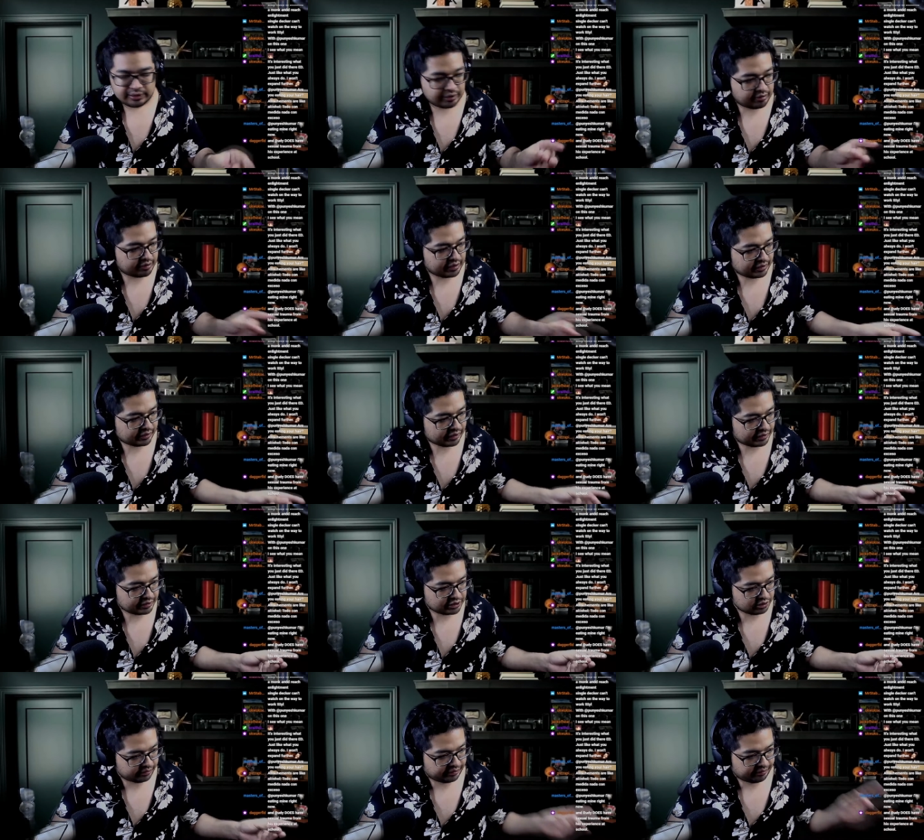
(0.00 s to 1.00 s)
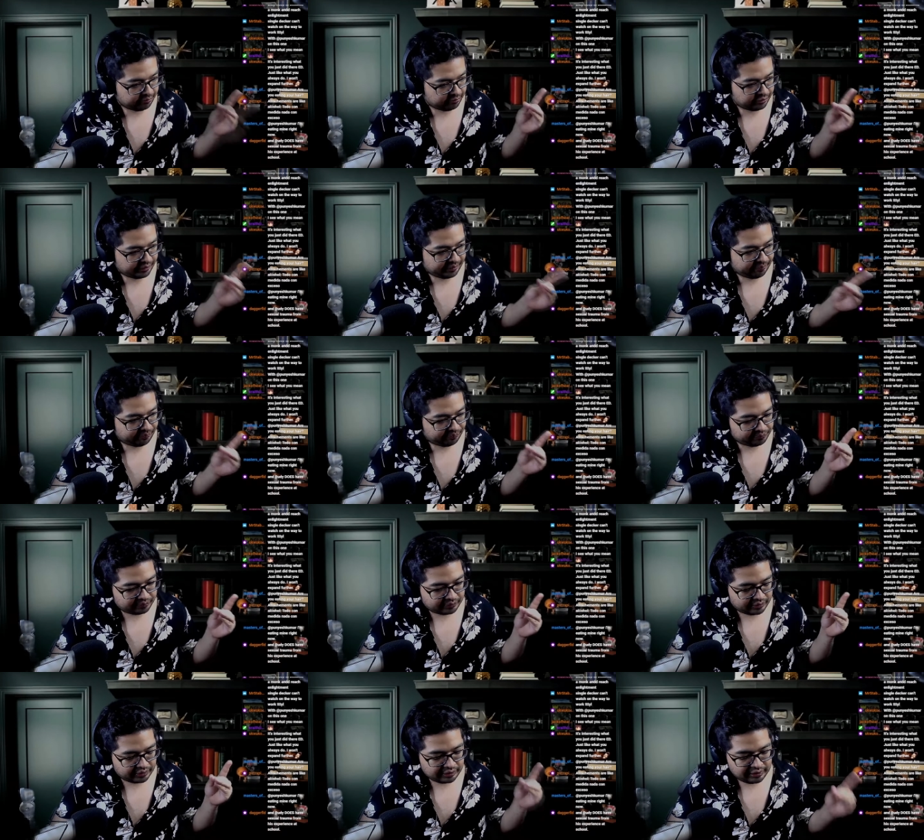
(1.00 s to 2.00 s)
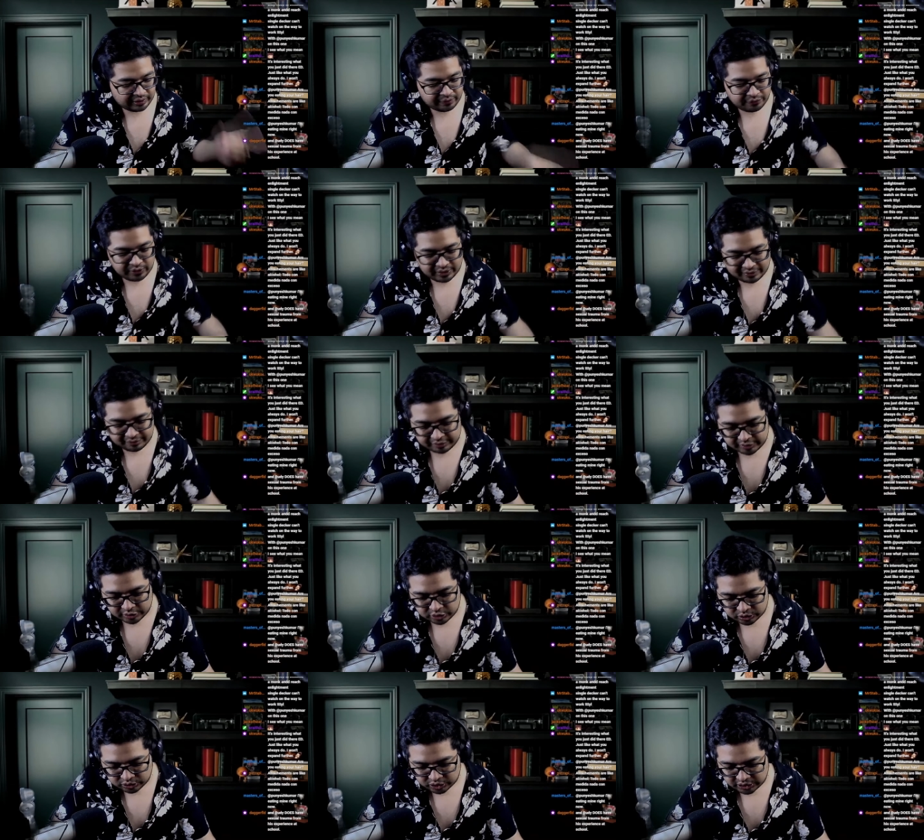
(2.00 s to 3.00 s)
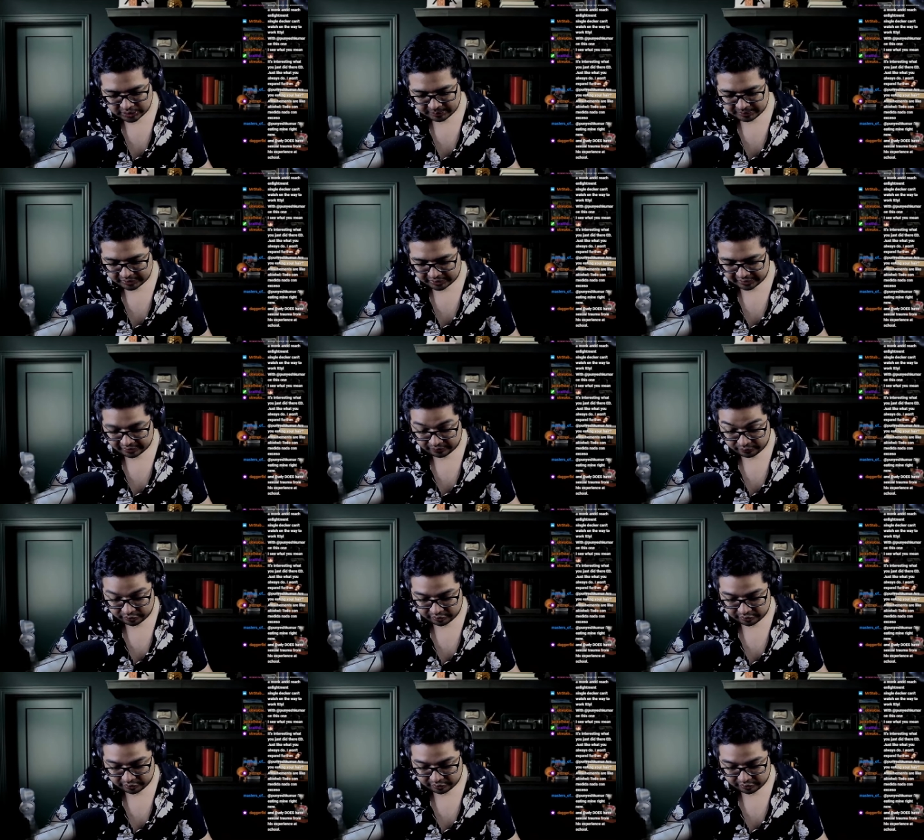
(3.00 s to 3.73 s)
Let's take that into it, right? If you have sexual trauma, like,